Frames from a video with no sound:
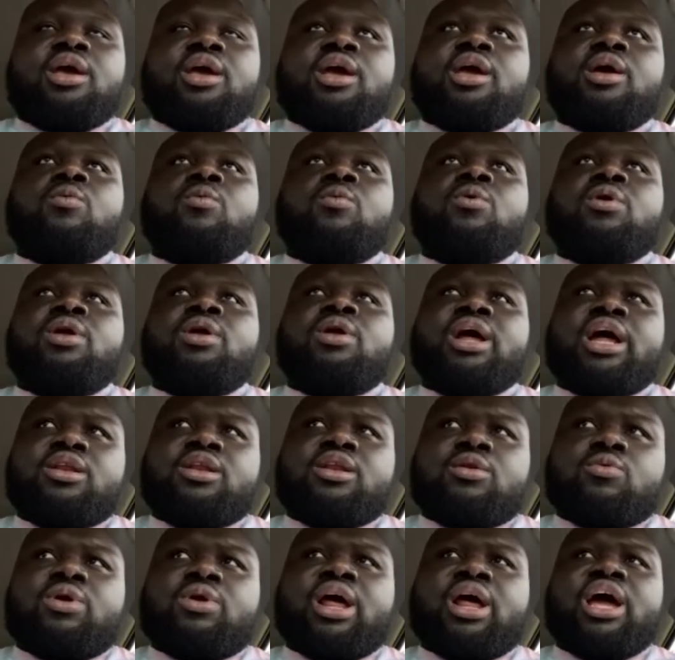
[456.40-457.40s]
And what I
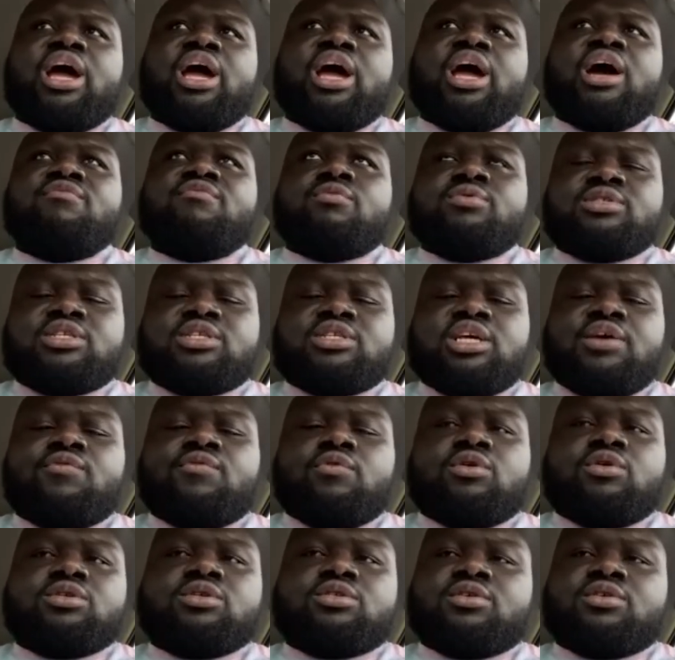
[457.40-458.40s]
what I ever
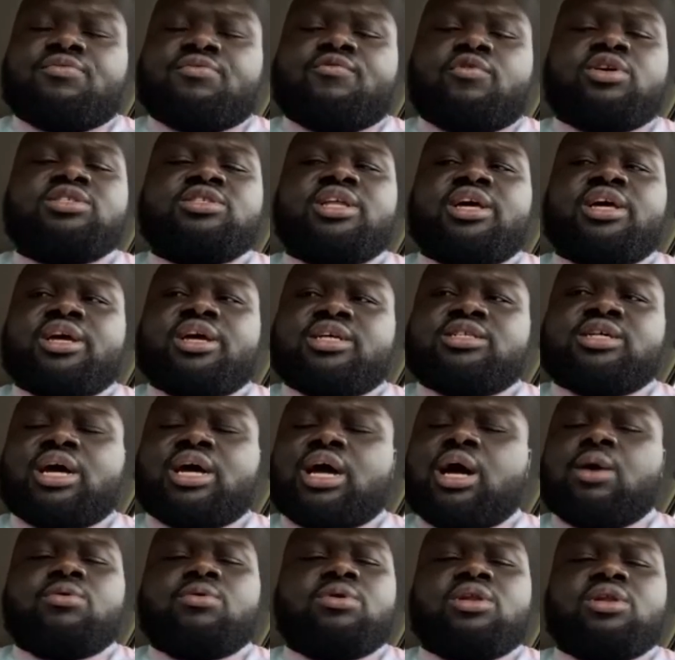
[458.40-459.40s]
received voice voice lessons,
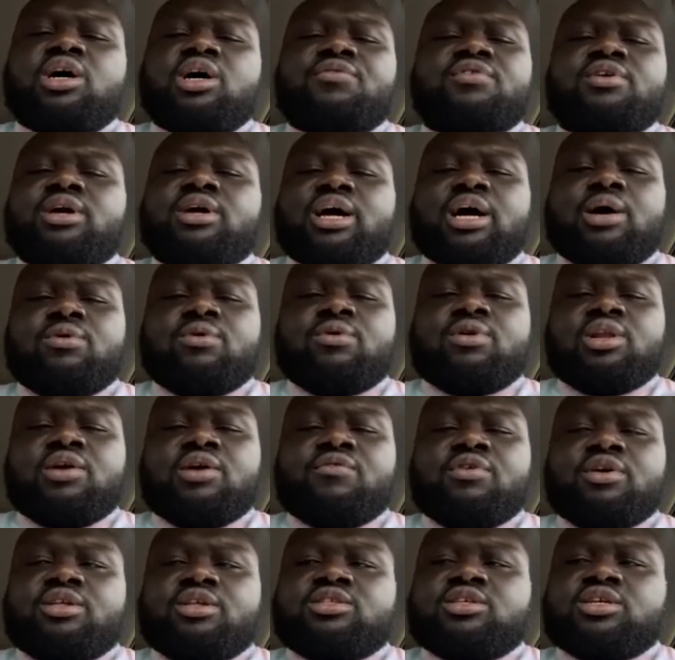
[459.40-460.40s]
I would love it. I would
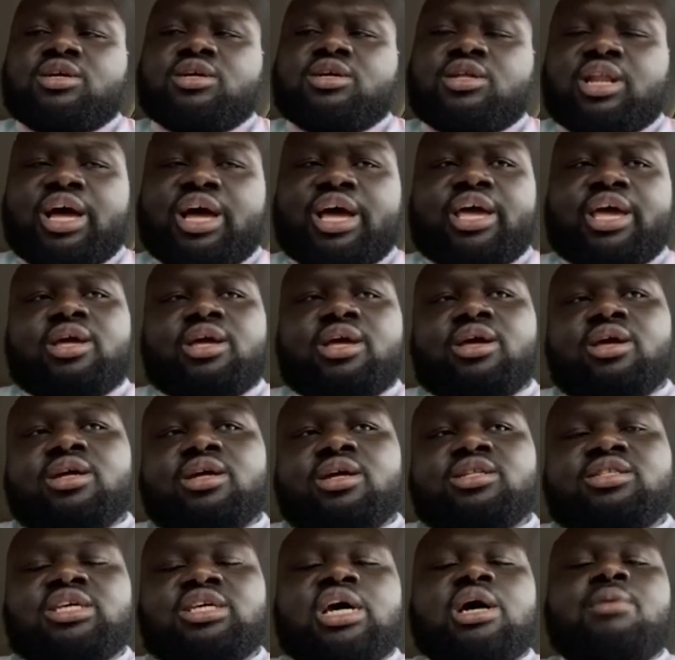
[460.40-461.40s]
love it to like
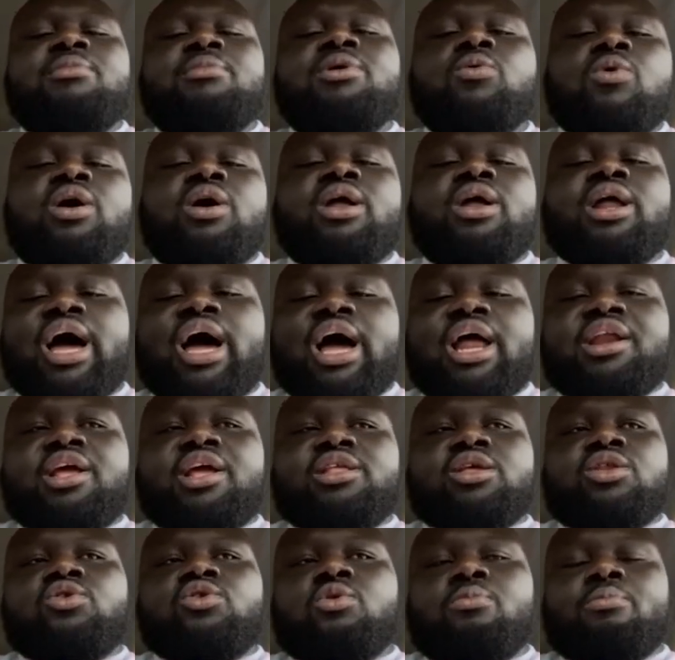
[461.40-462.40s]
tell me what I
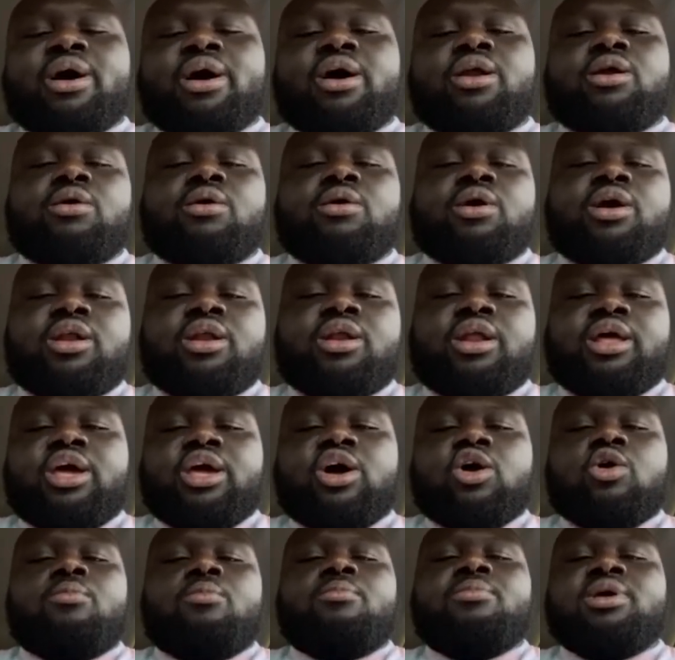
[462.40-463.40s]
need to do better and
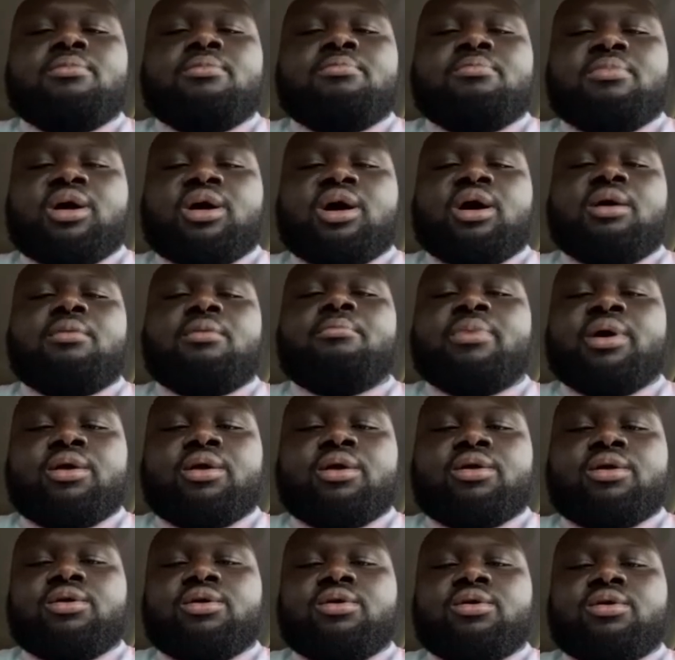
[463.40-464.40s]
help me become
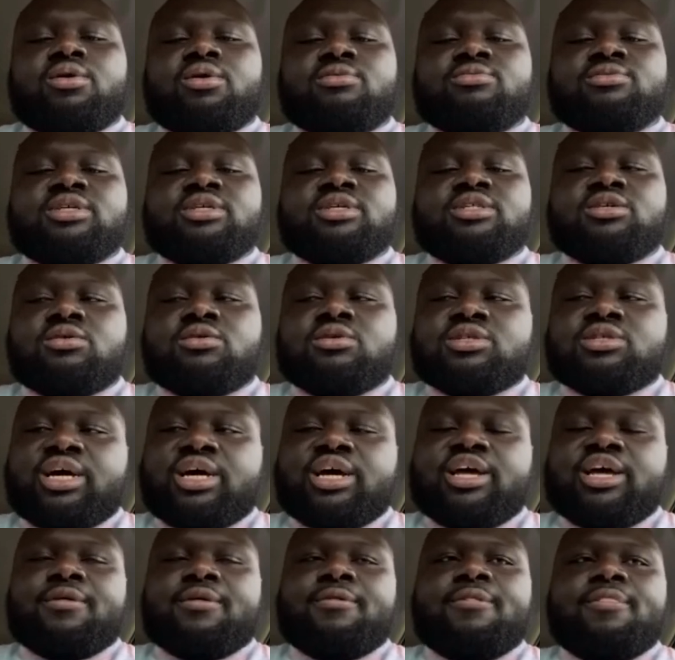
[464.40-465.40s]
better. You know what I'm saying? So it's
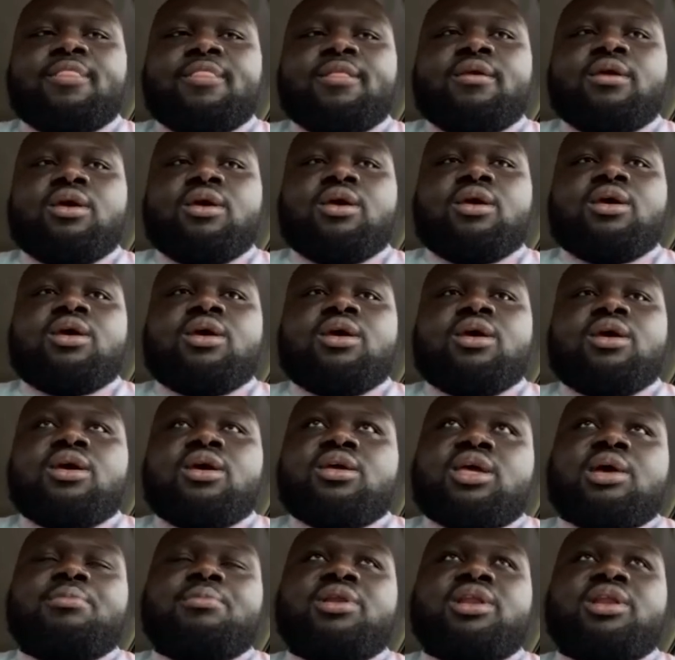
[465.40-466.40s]
like,
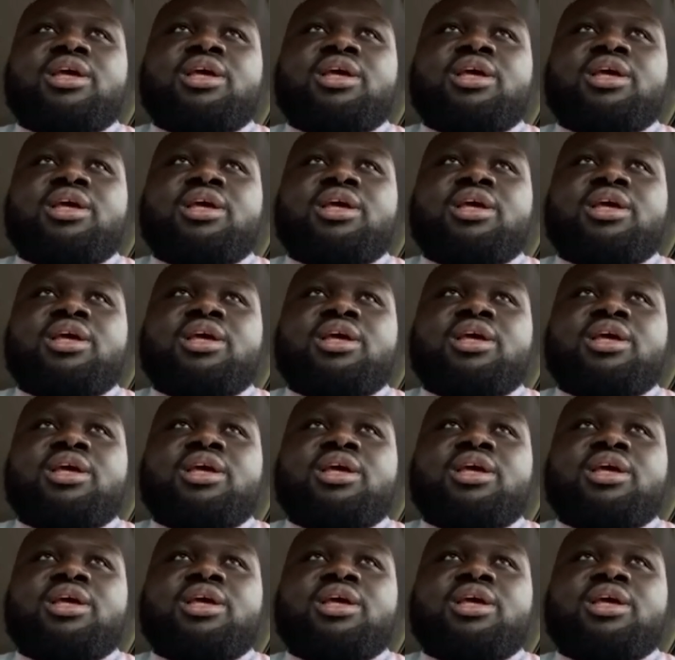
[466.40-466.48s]
yeah.